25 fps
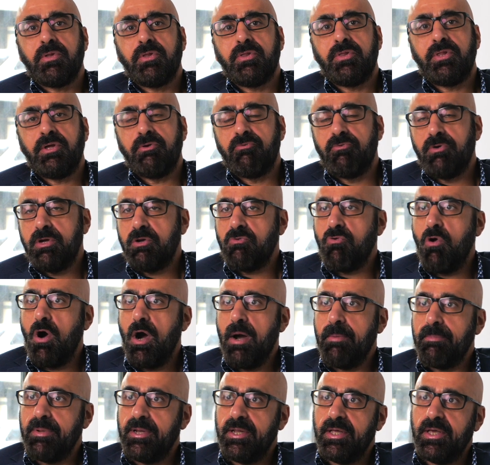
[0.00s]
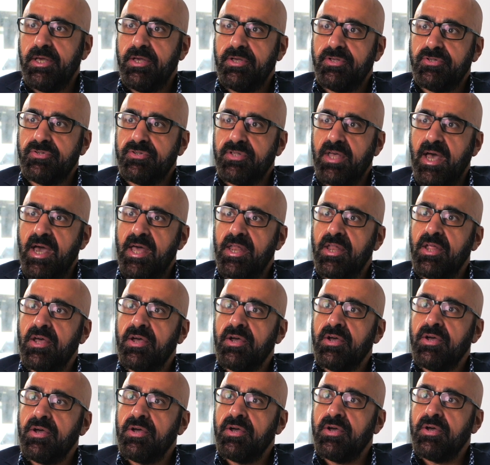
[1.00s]
The requirement is
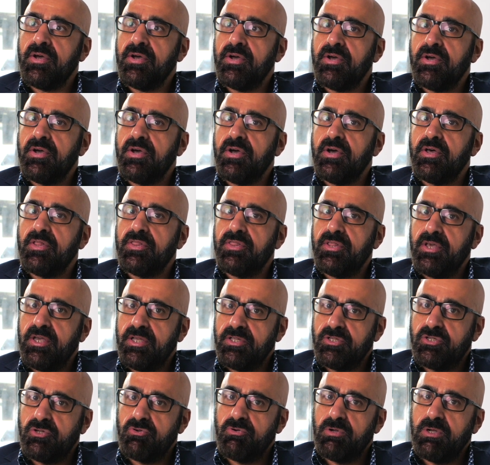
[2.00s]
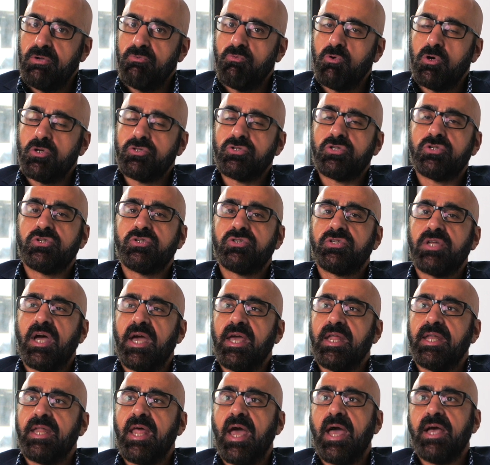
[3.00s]
that the injury was
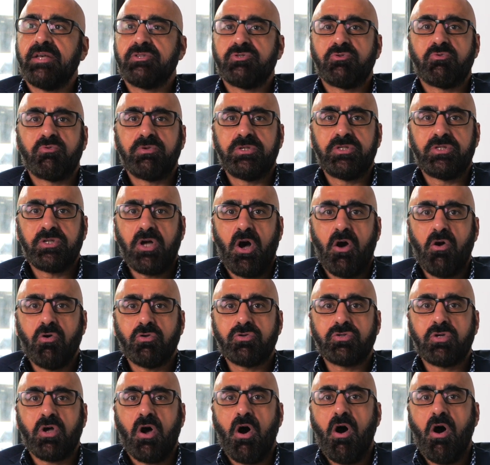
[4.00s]
sustained as a result